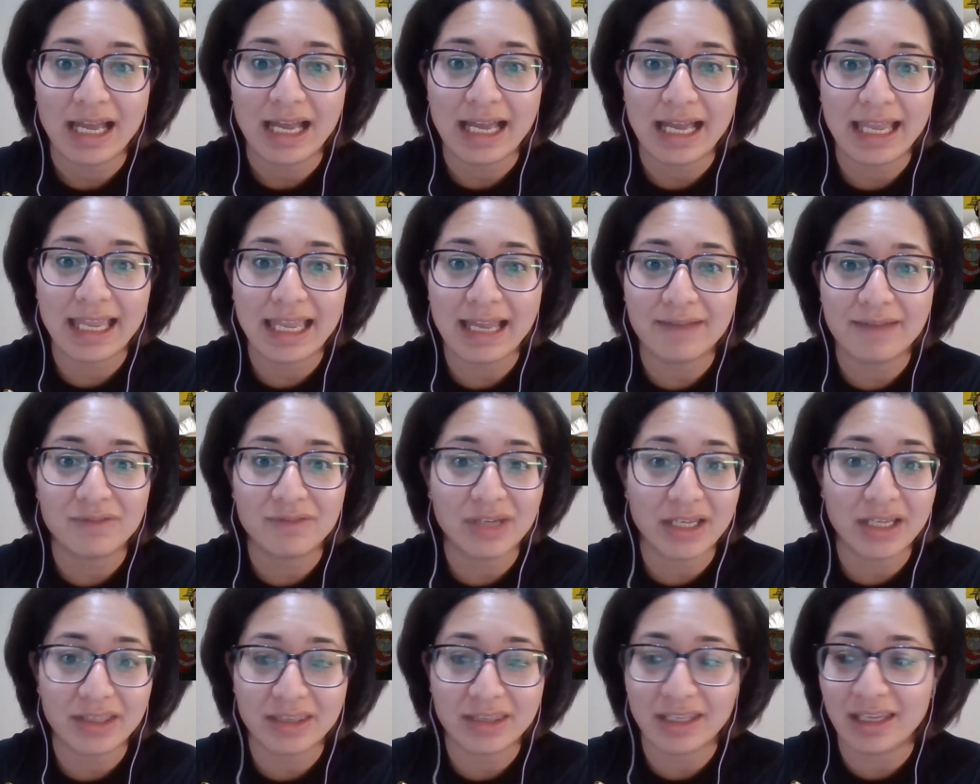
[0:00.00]
I have
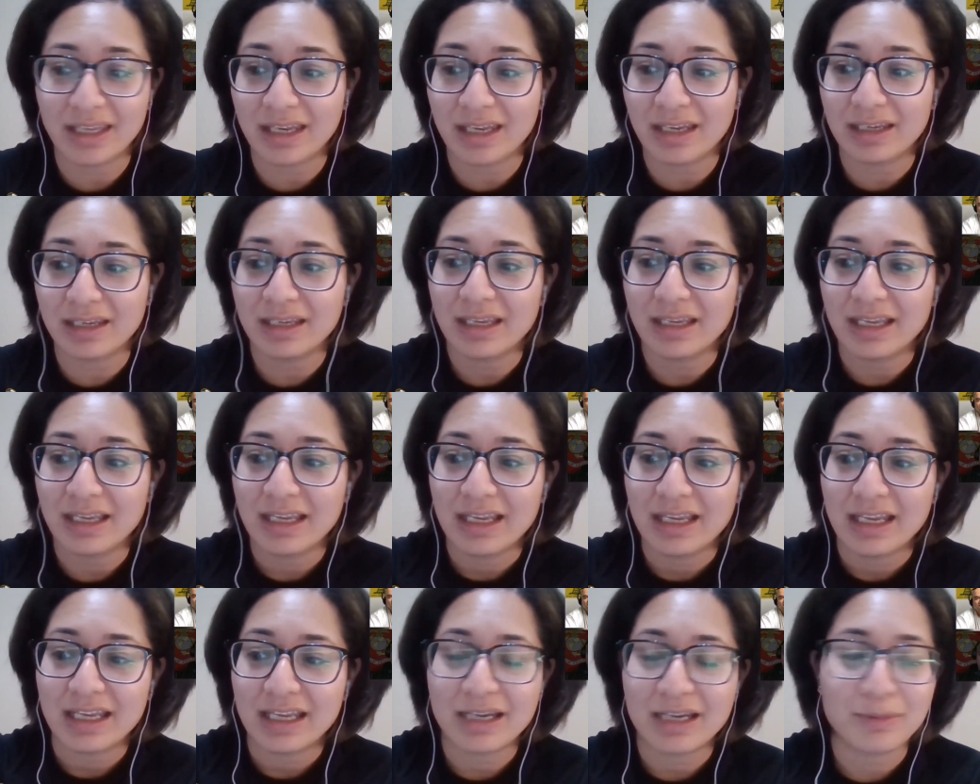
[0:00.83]
nothing.
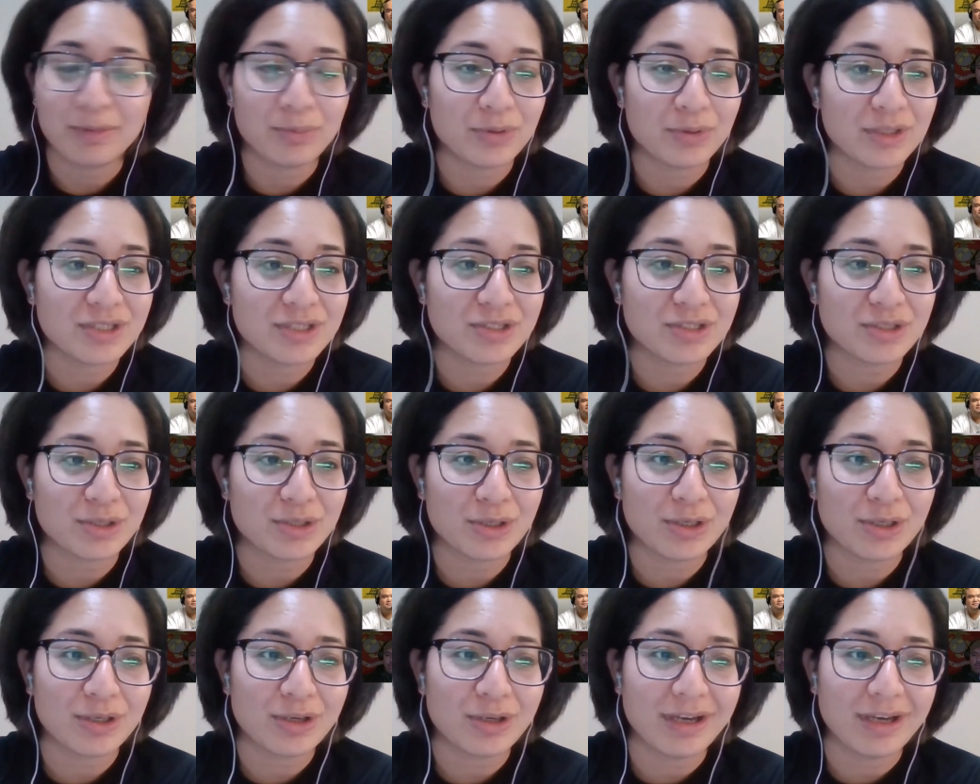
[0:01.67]
And I'm pretty
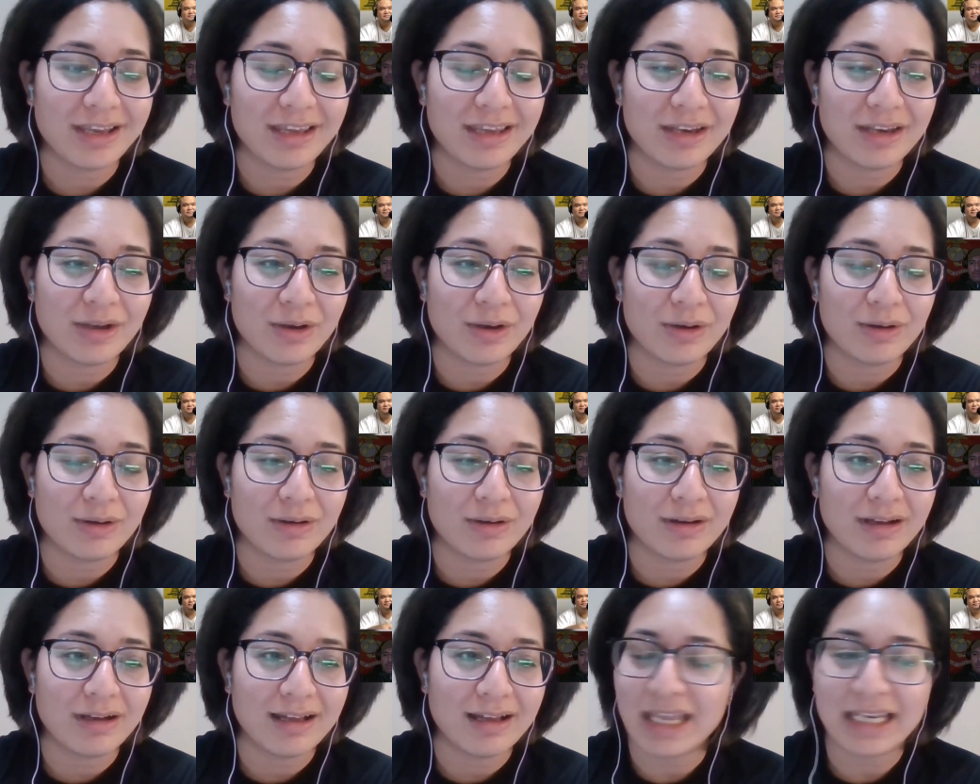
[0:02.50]
sure,
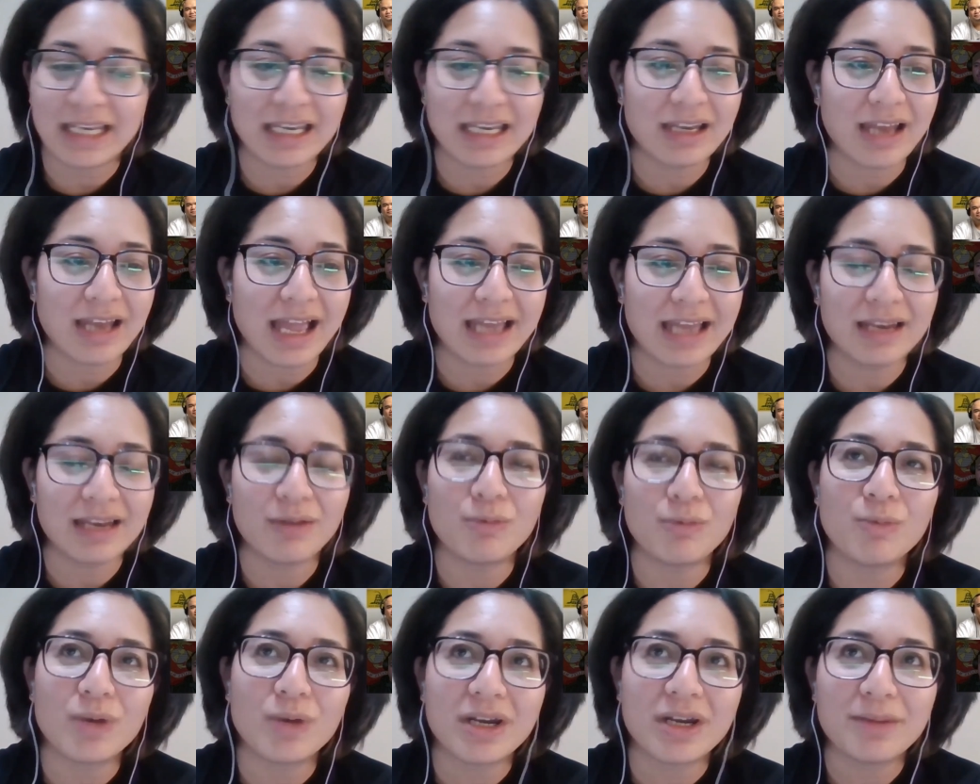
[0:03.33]
I
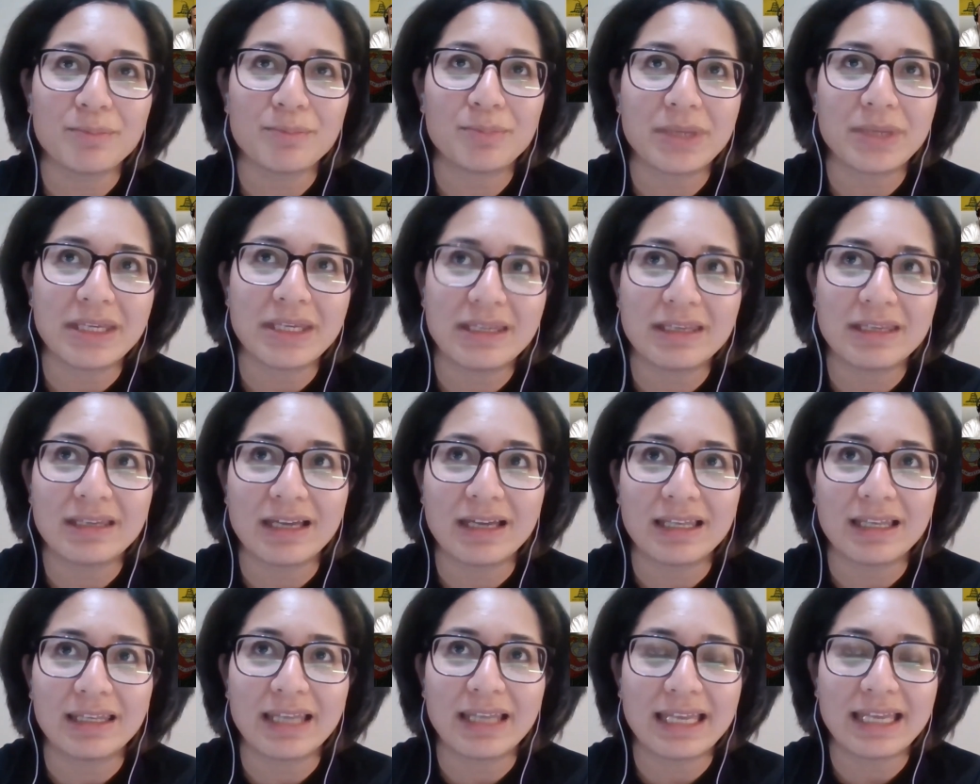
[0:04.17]
didn't want to
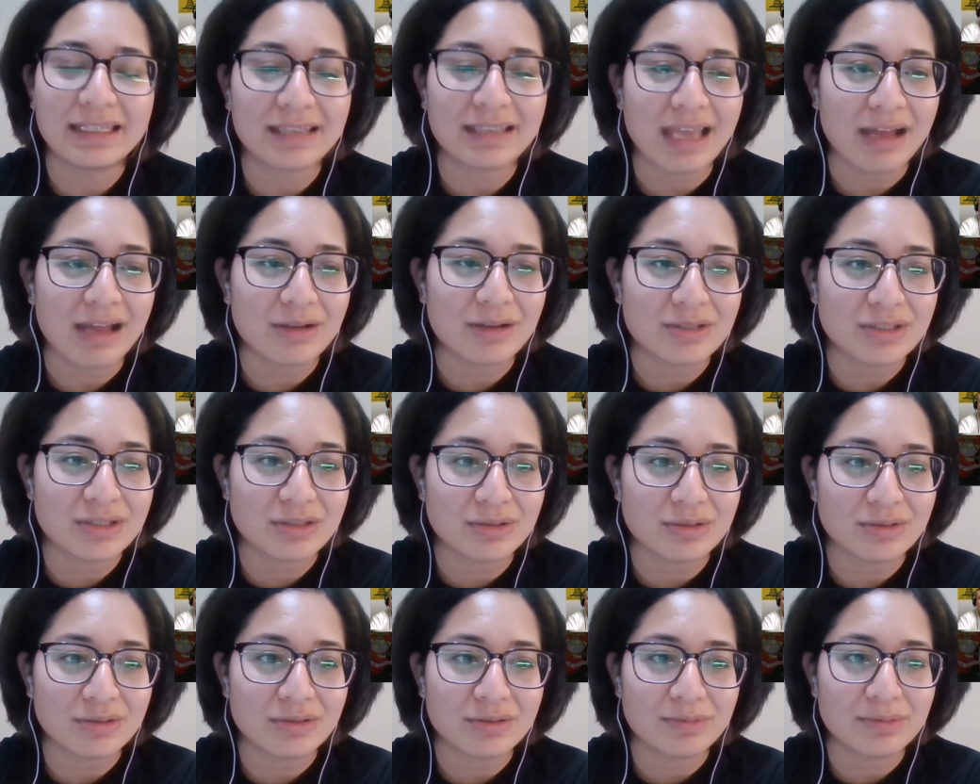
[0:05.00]
be a letdown
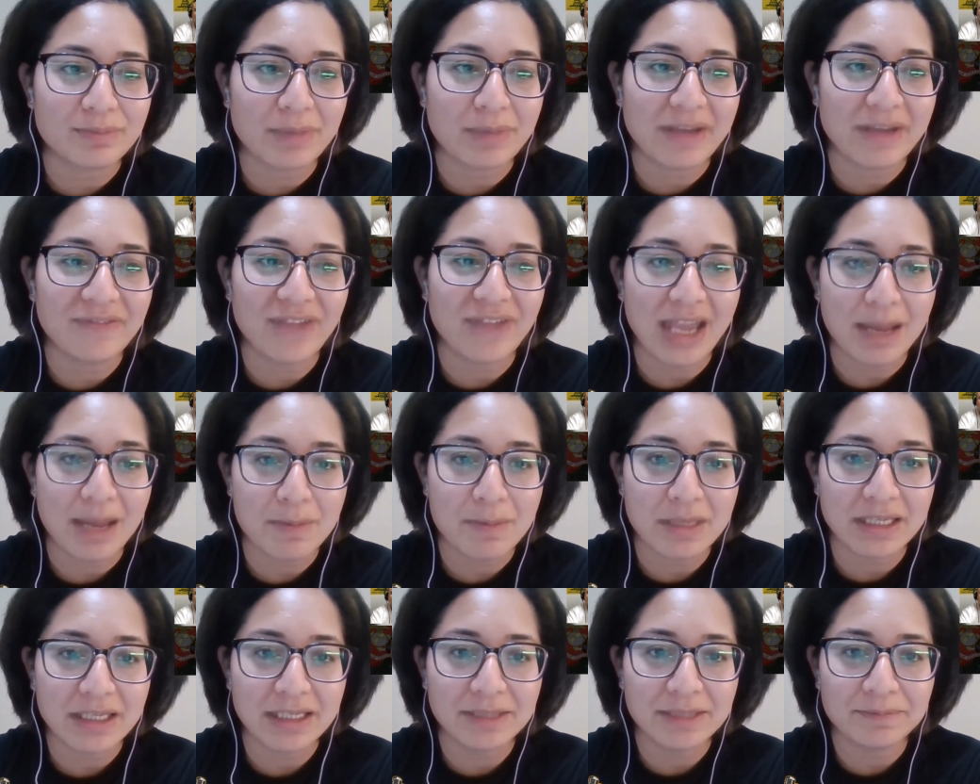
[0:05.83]
to my
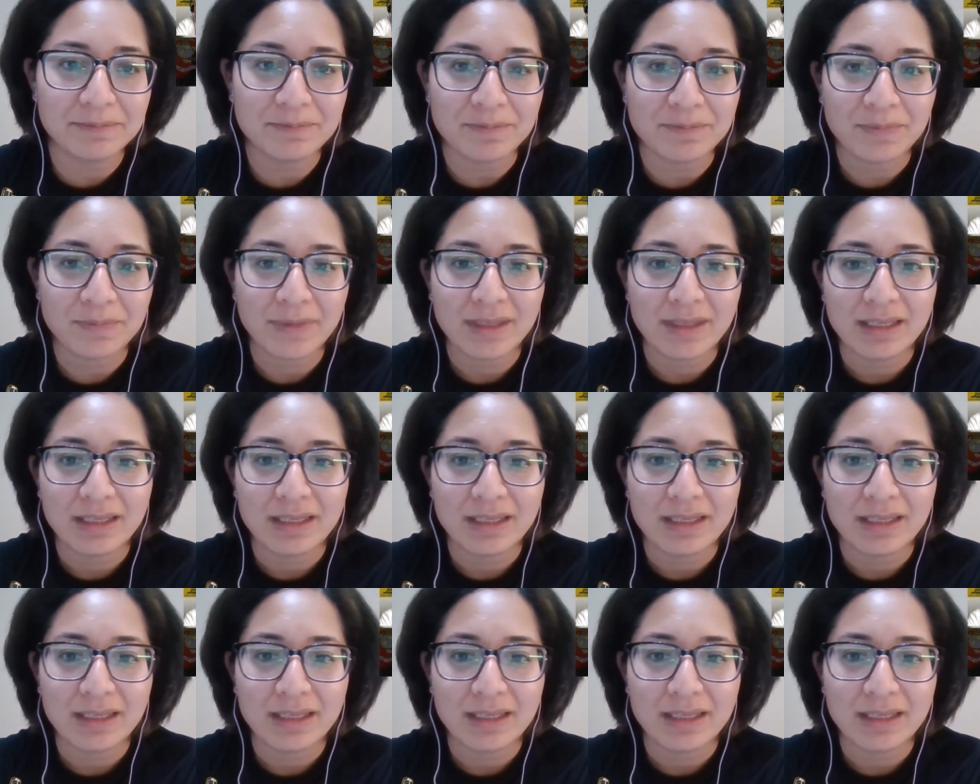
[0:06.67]
family.